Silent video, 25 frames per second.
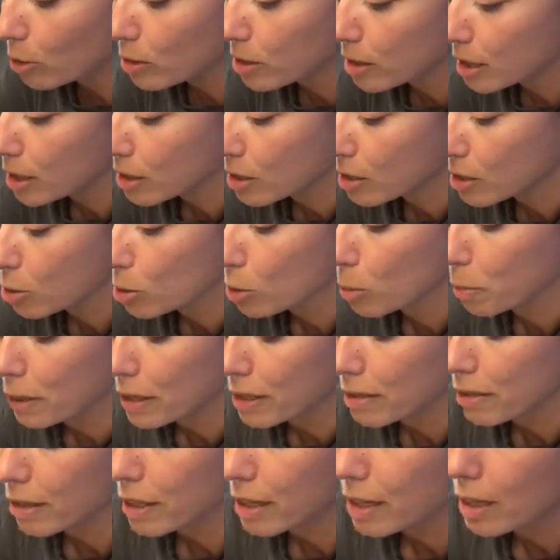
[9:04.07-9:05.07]
see, it's super
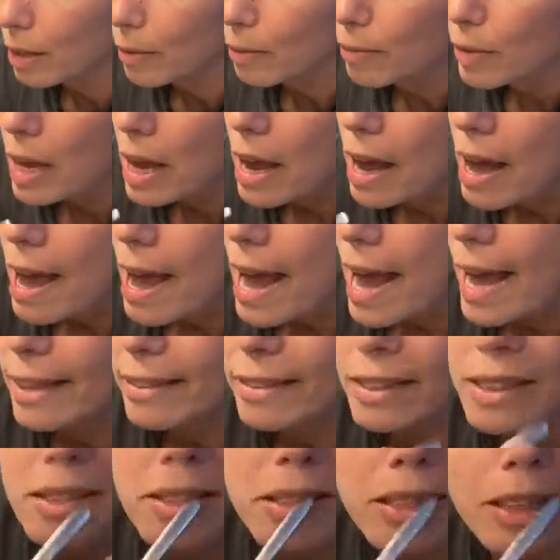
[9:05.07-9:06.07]
thick,
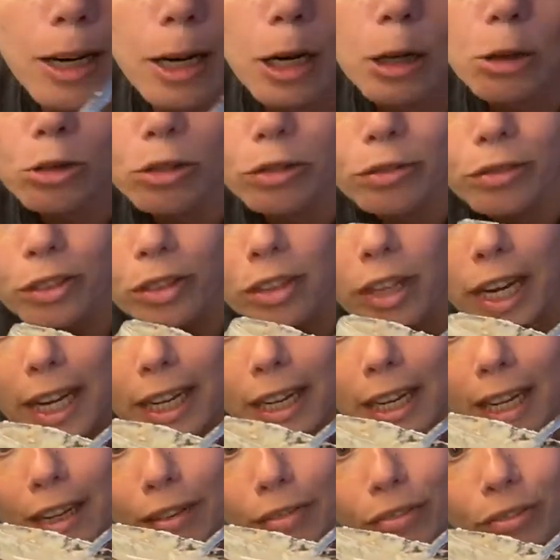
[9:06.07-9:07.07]
and there's still a lot of
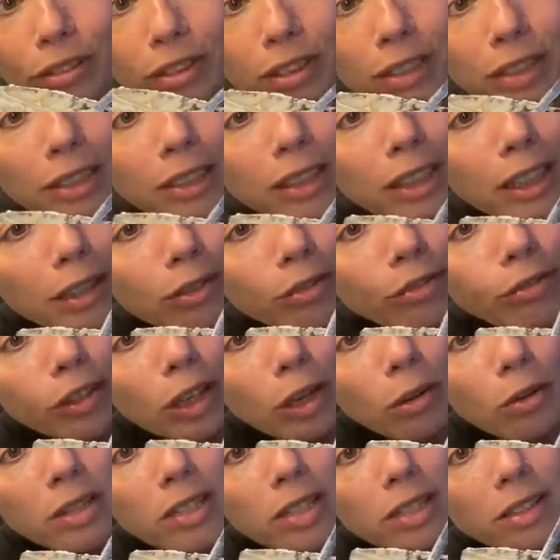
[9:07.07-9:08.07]
grain left,
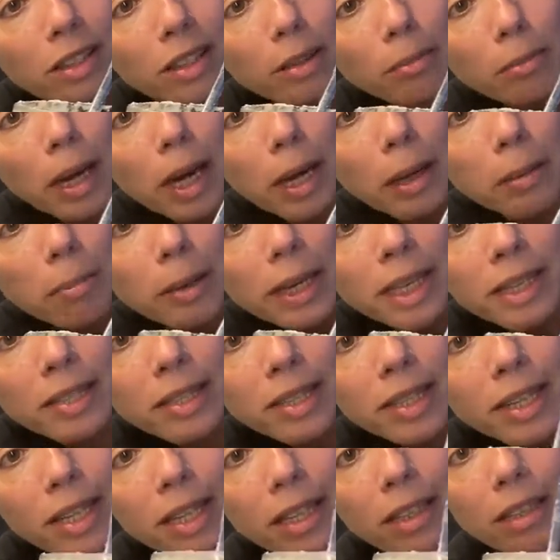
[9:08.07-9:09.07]
flours that are unmixed
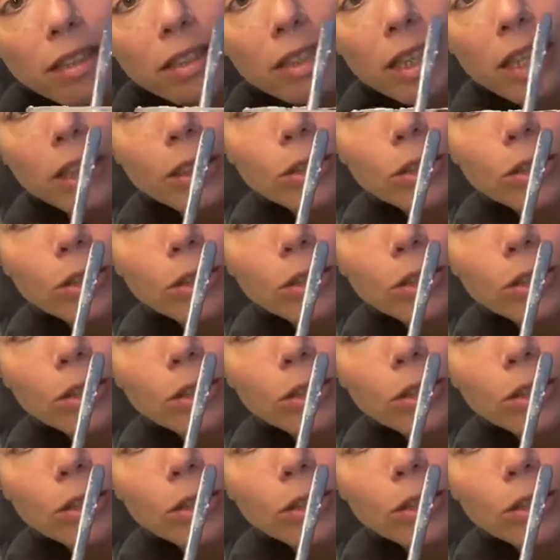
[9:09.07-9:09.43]
here. I